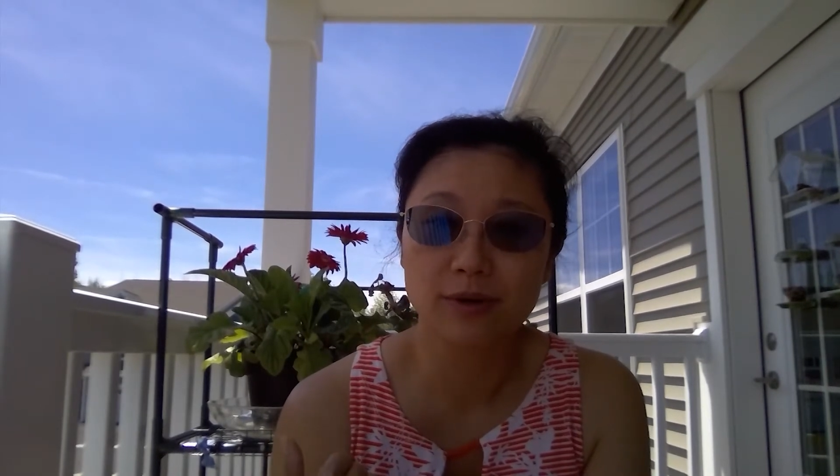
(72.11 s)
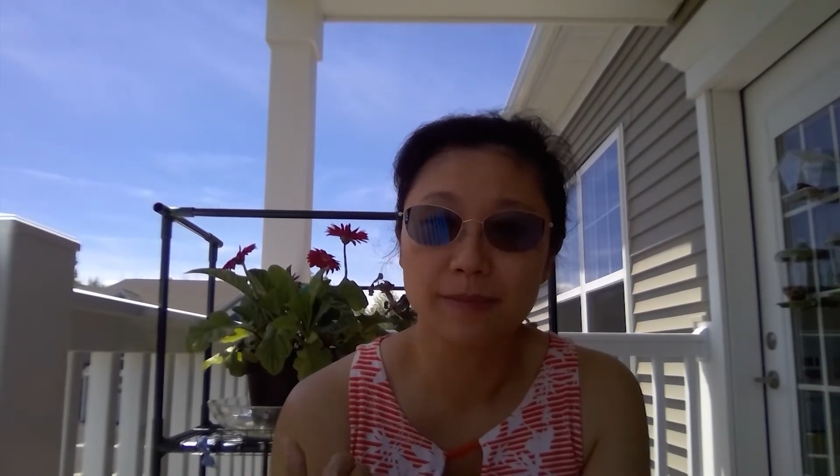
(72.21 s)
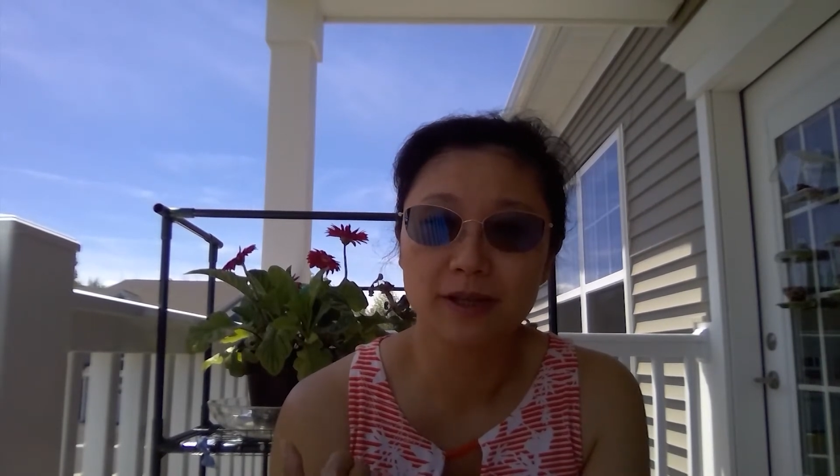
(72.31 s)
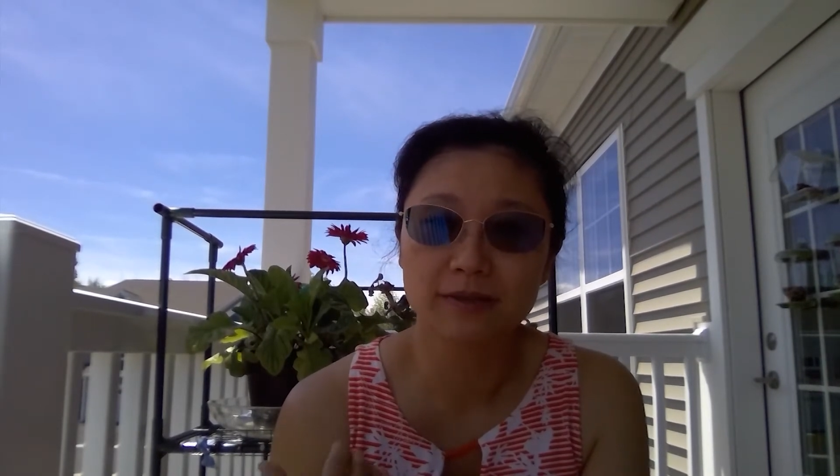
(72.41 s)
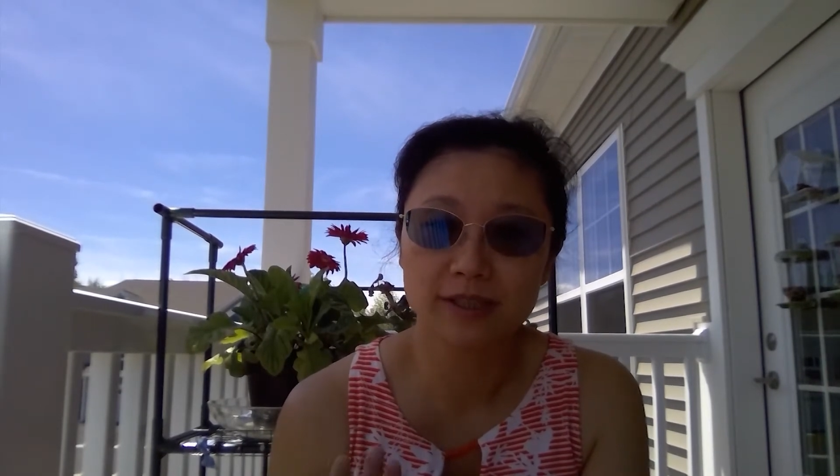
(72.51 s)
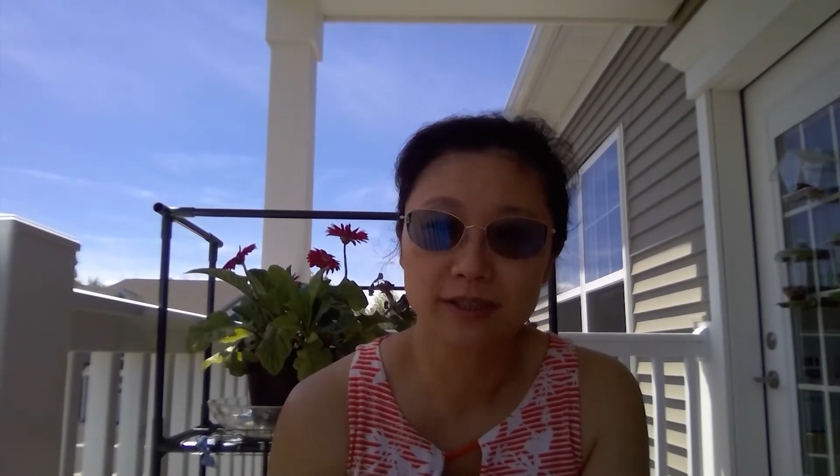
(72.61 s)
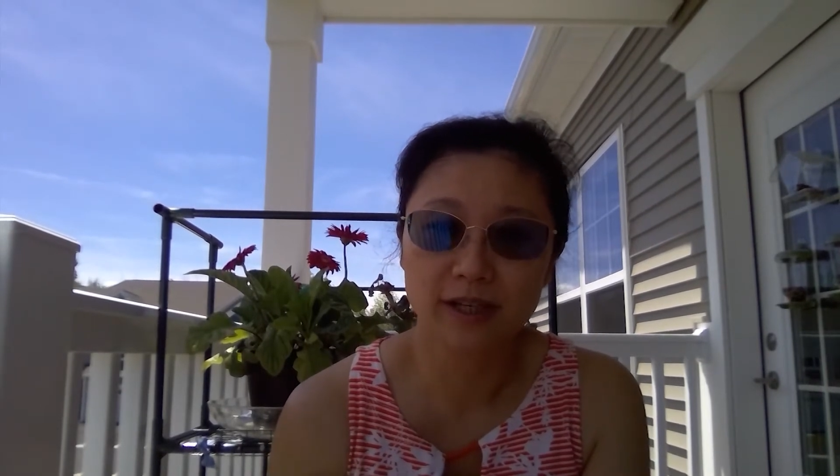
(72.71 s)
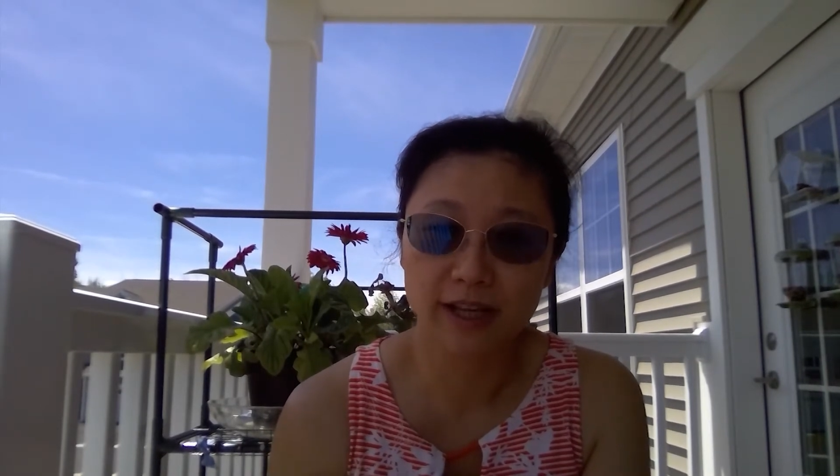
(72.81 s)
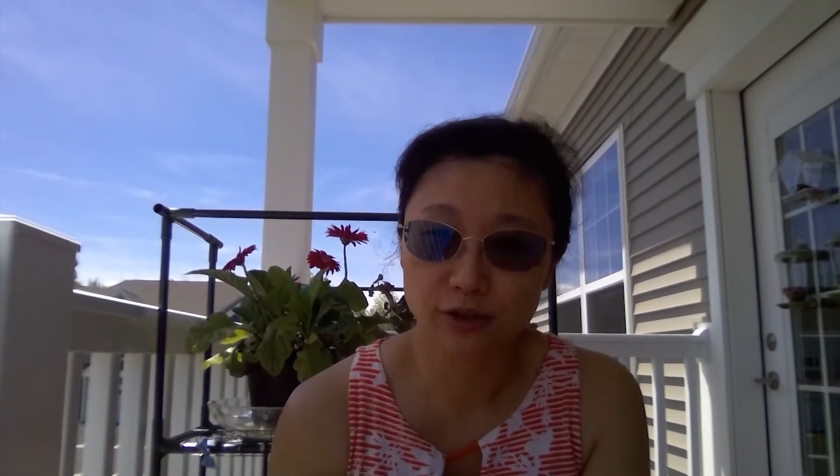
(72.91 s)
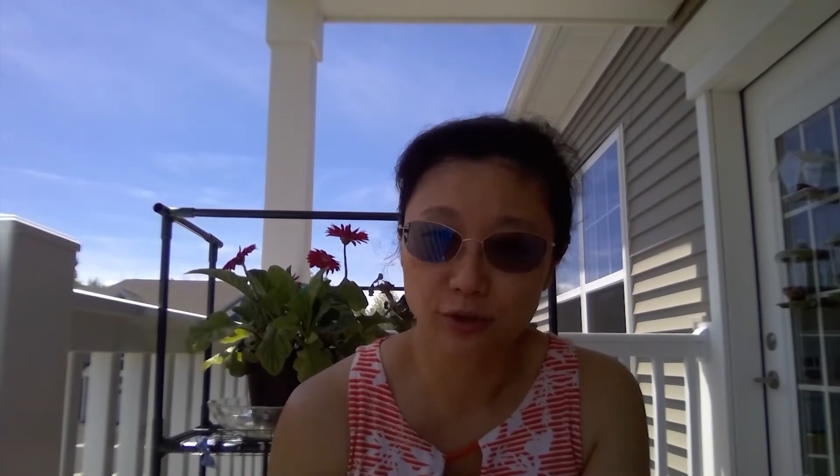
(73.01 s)
about
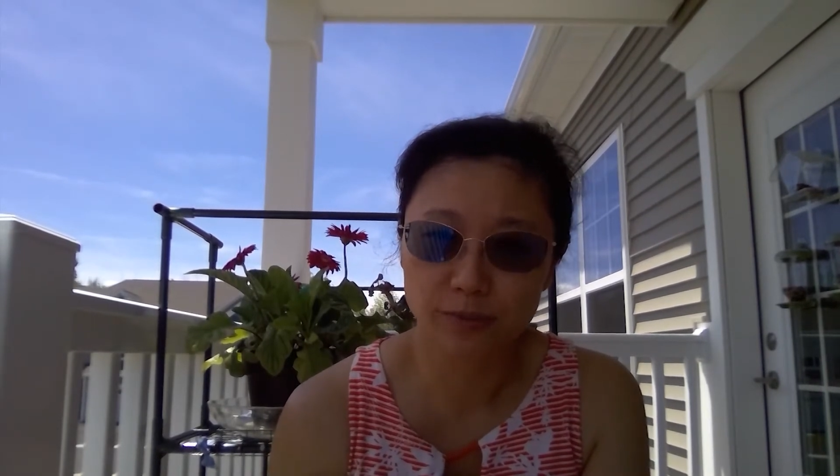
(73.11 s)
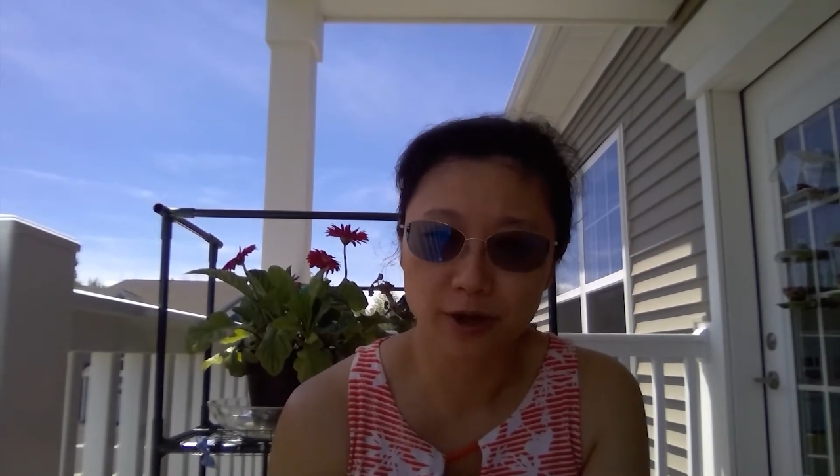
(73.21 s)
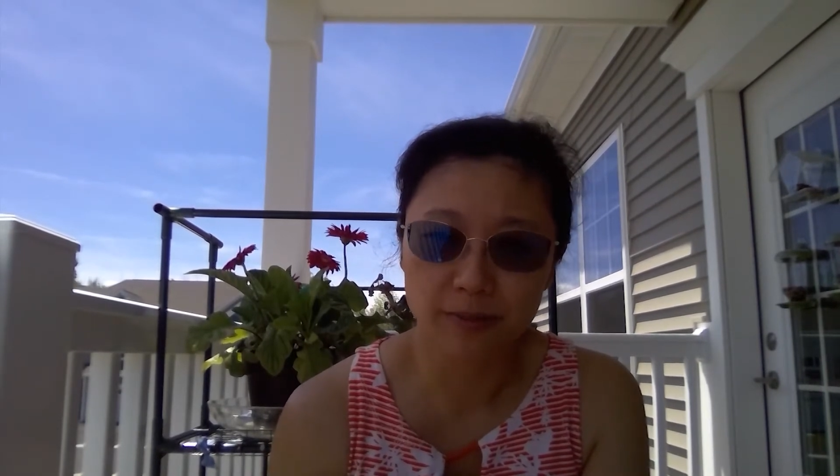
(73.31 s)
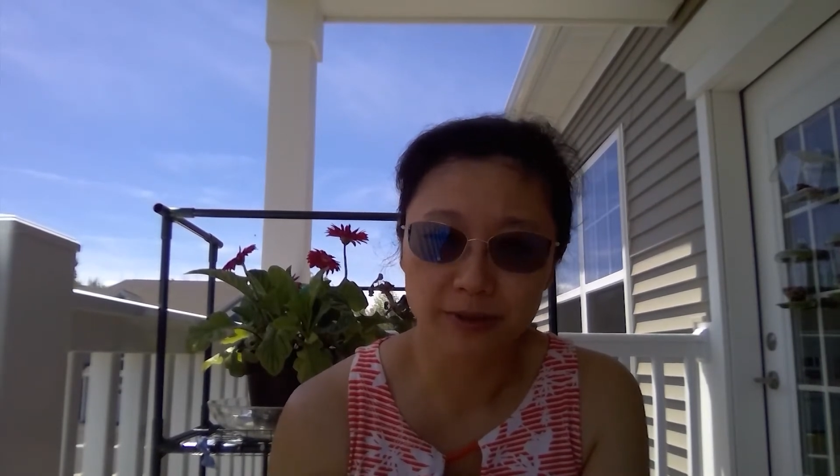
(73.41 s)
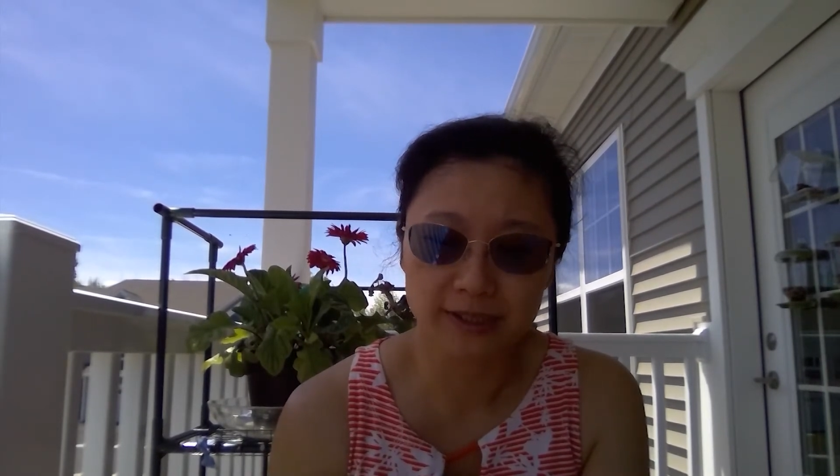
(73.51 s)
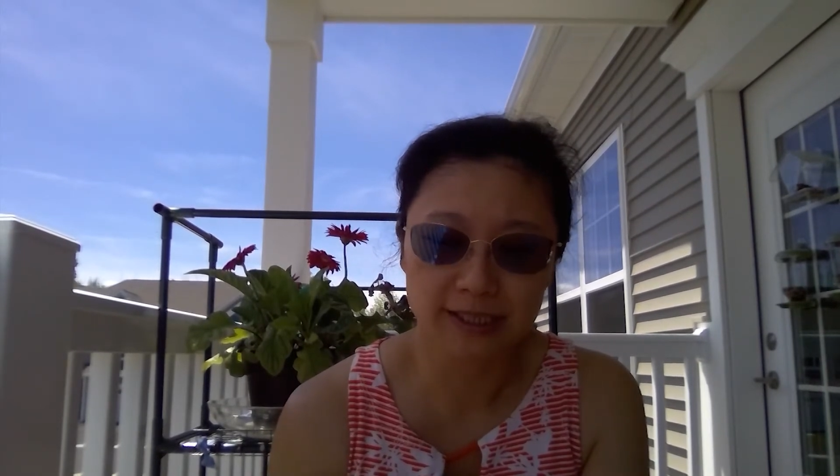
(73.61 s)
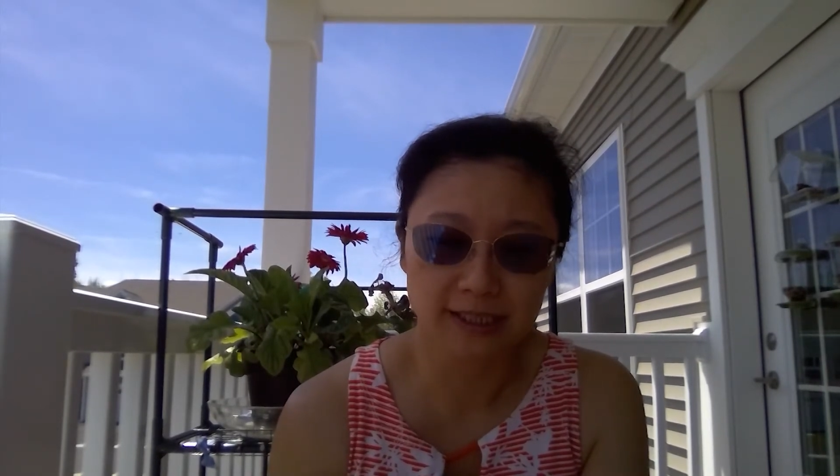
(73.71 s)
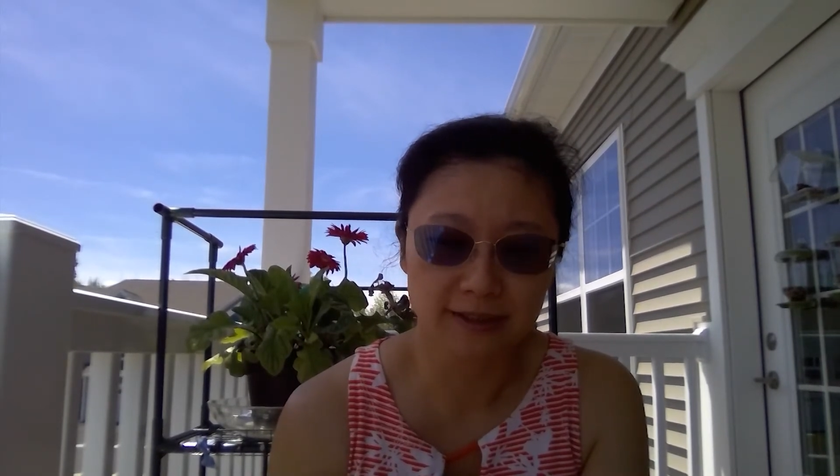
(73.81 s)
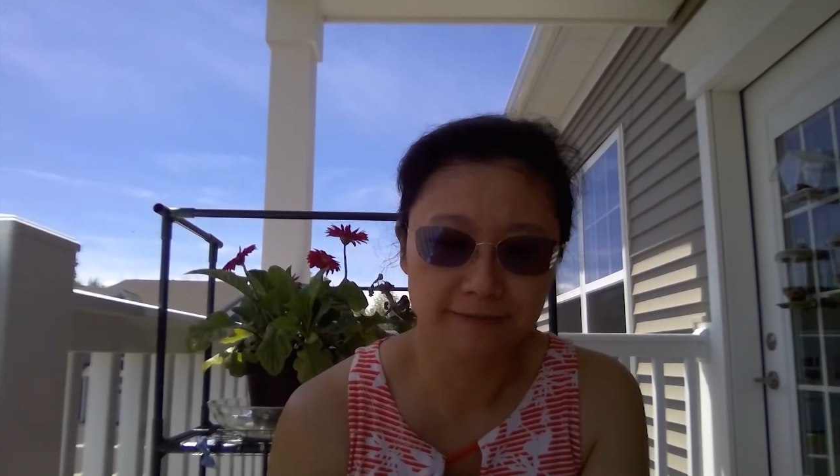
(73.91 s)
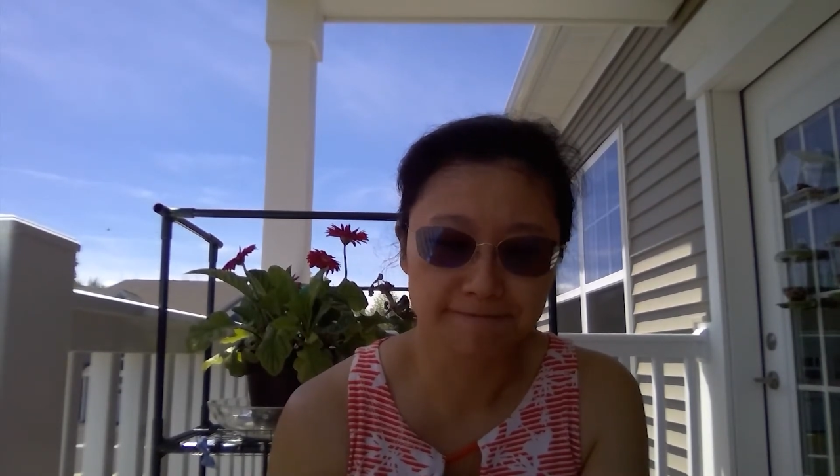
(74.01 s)
intellectual
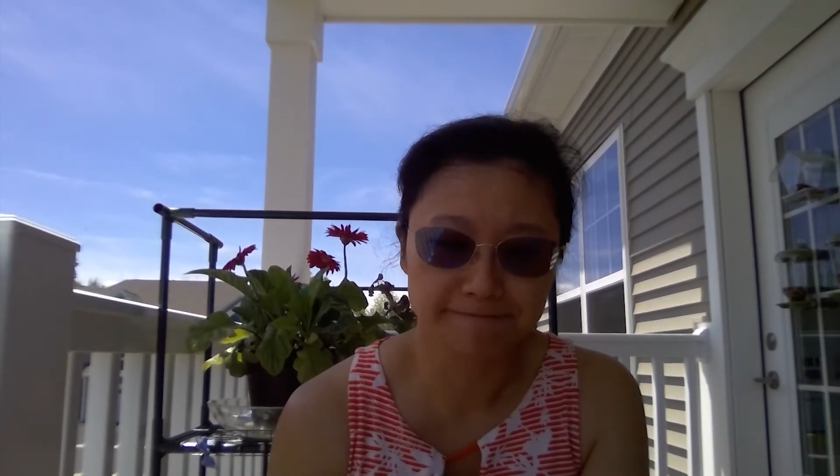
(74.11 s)
property.